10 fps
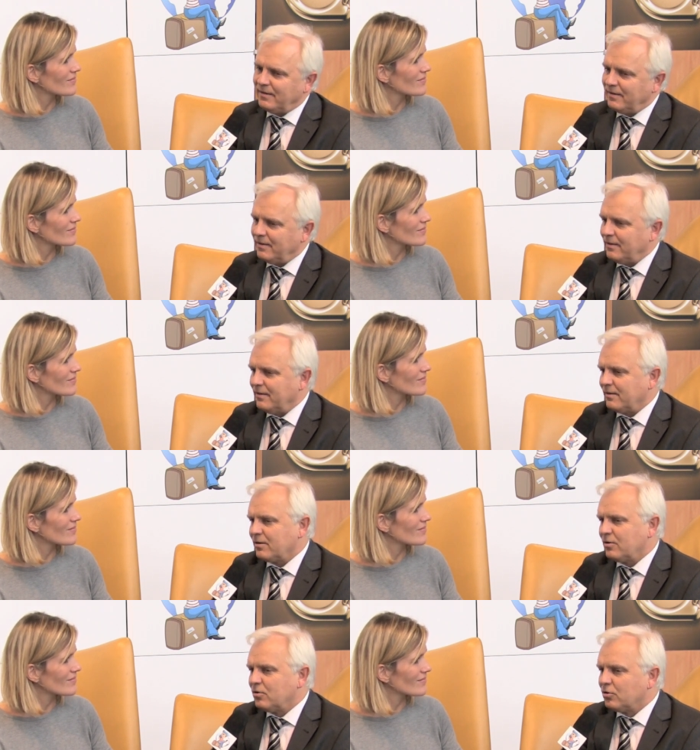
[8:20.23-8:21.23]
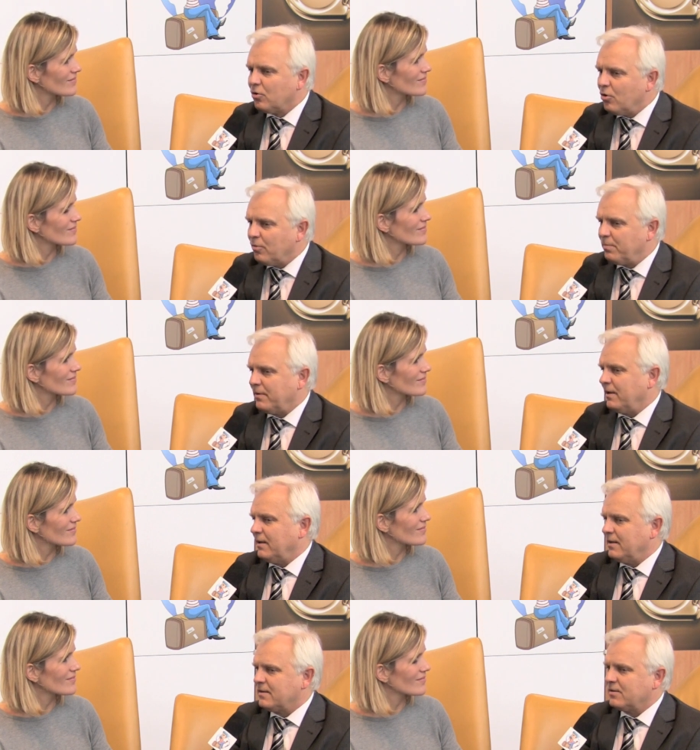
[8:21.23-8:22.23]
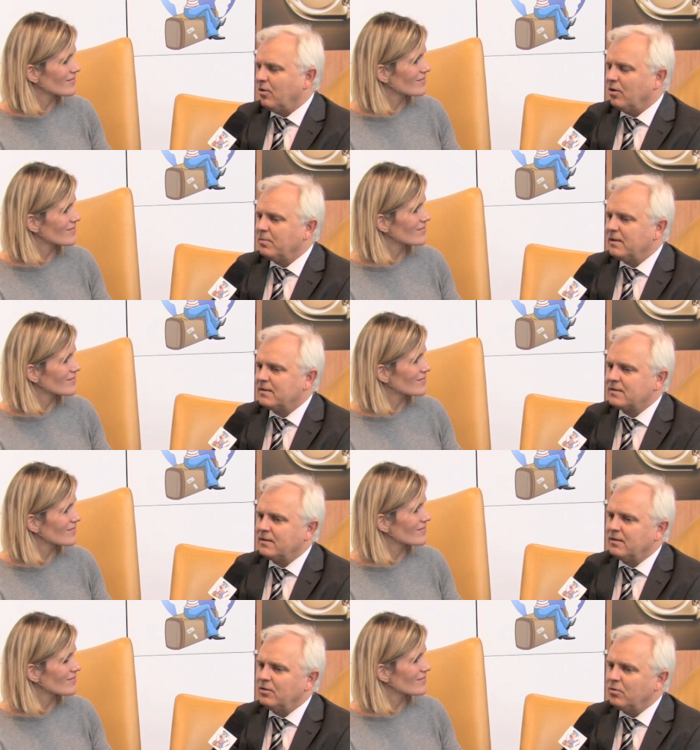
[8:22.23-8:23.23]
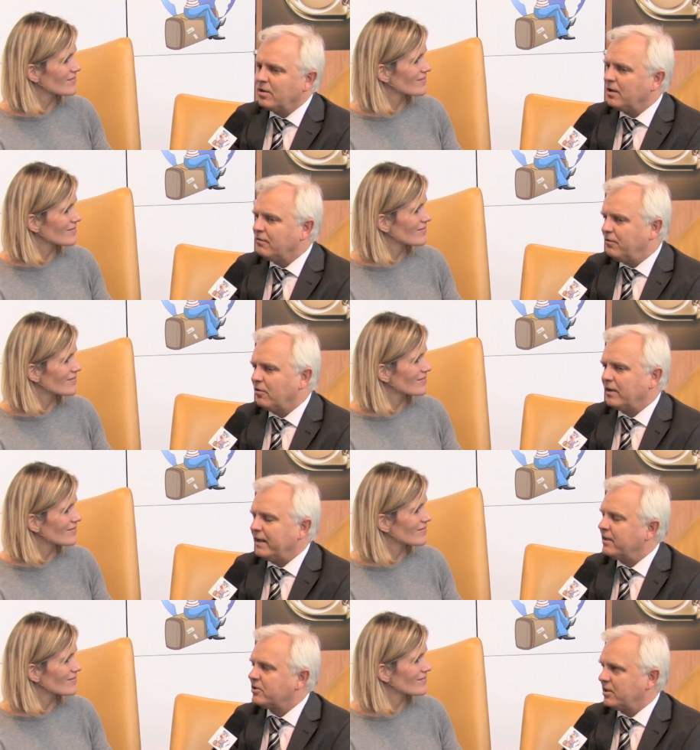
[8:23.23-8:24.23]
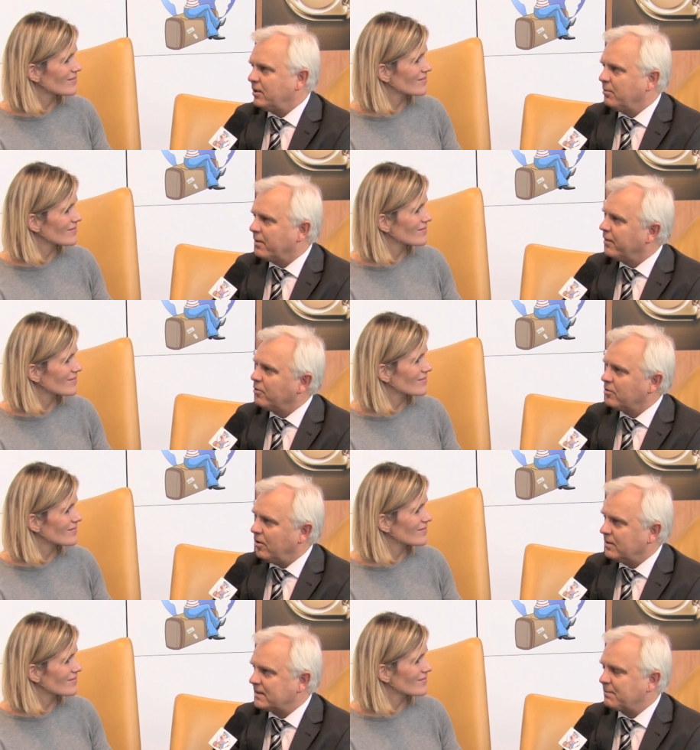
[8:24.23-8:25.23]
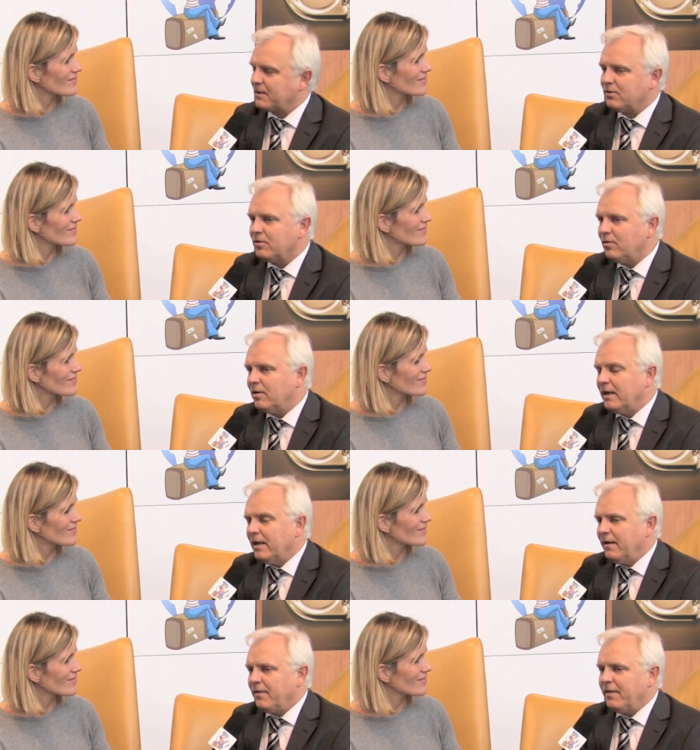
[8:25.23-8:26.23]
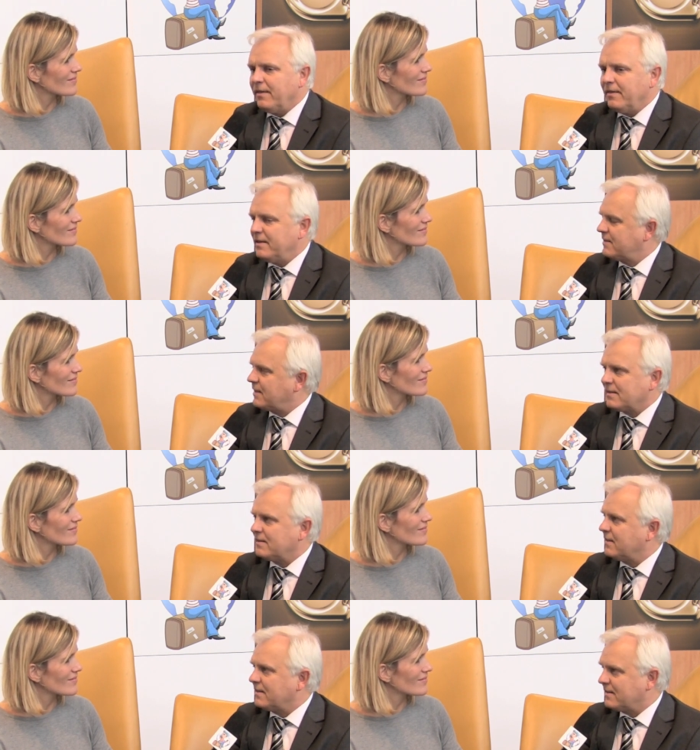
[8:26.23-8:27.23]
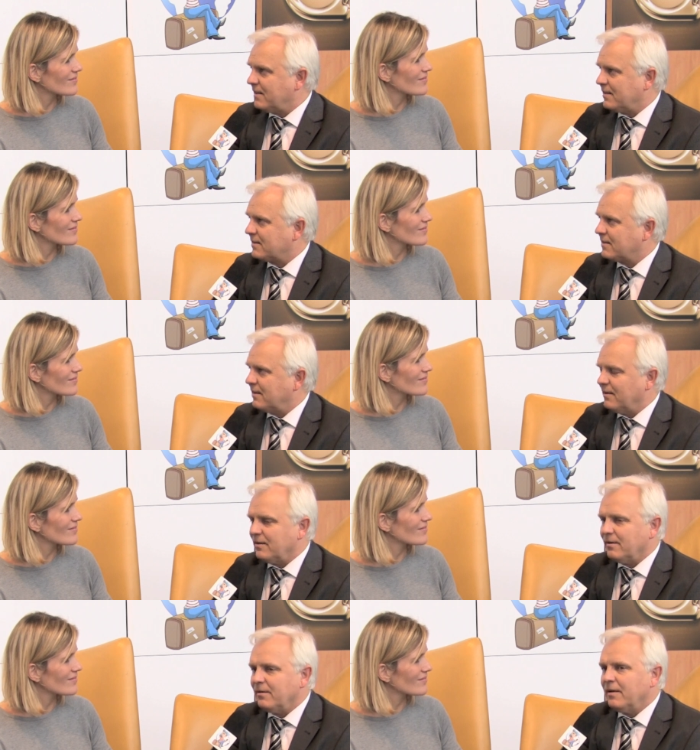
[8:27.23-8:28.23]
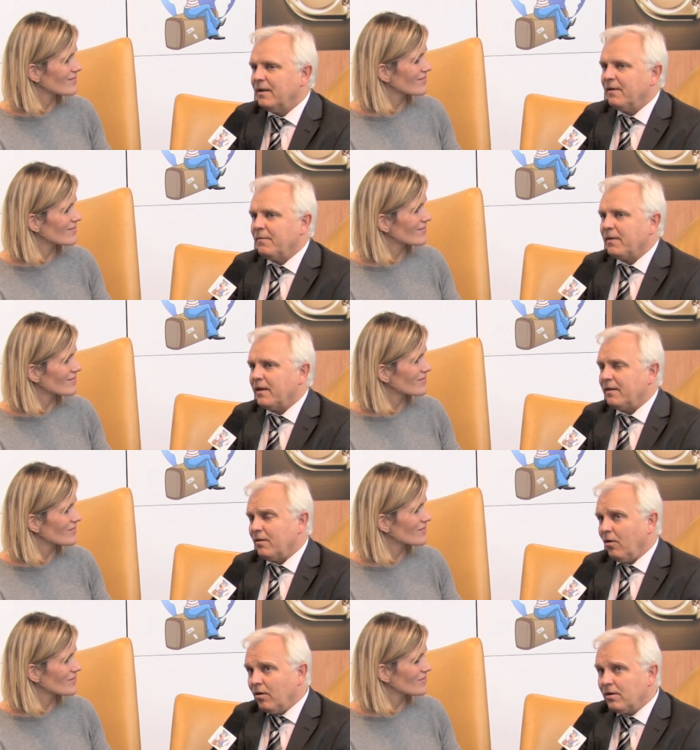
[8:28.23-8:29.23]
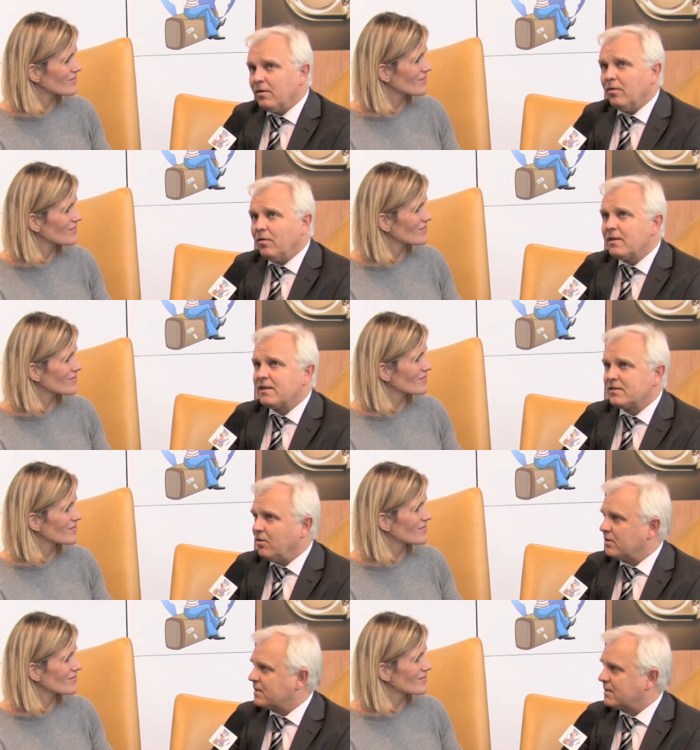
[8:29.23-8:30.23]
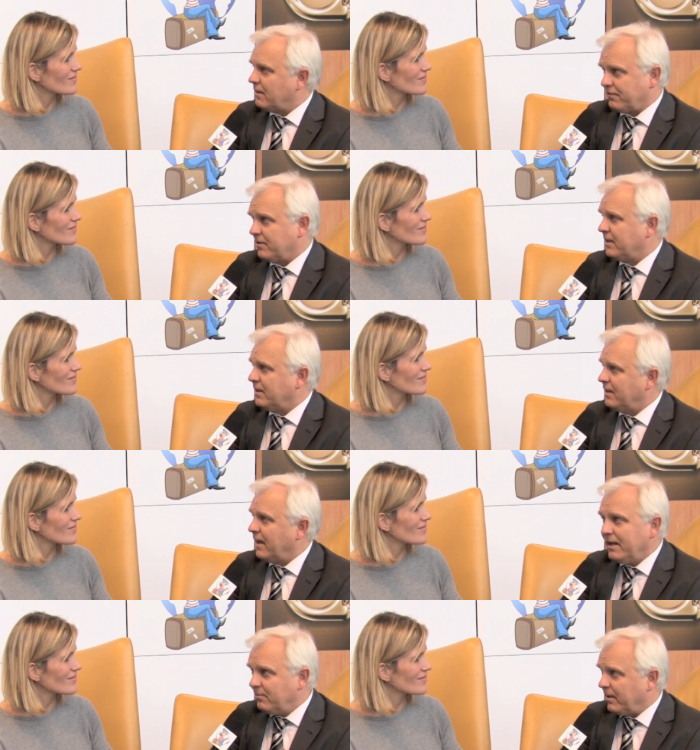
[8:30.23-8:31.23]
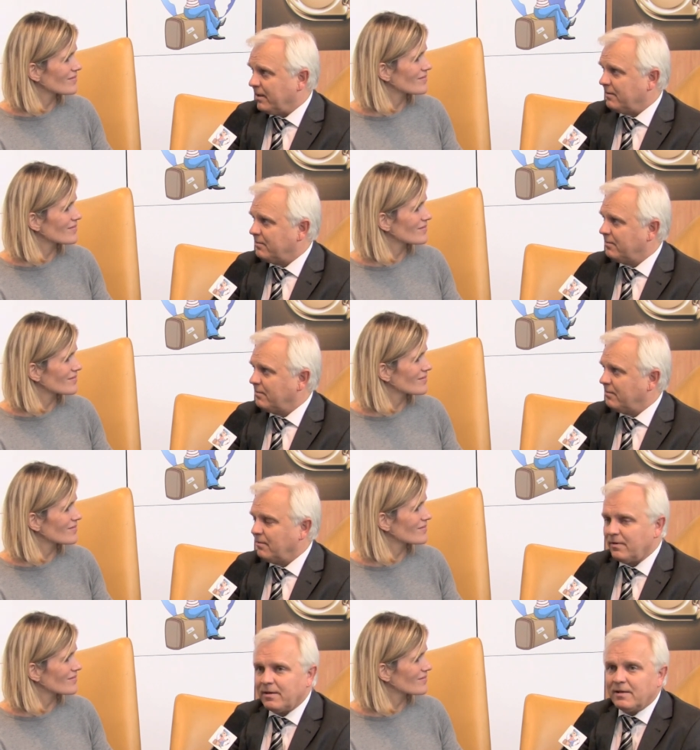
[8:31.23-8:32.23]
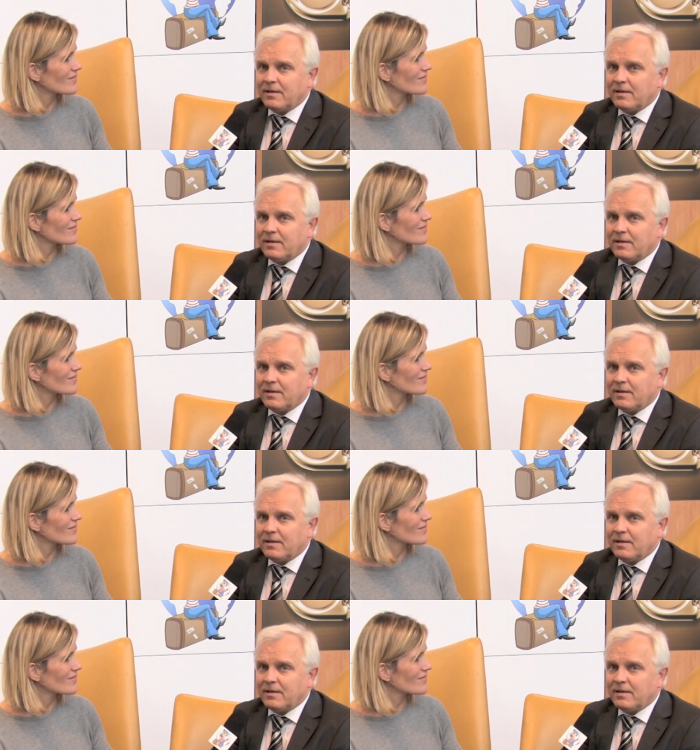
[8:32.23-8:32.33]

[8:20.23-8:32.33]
Speaker 1: uh, group is always uh, looking for energy with no costs, but you know, this doesn't exist. Uh, all, all the sources are free anyway. The,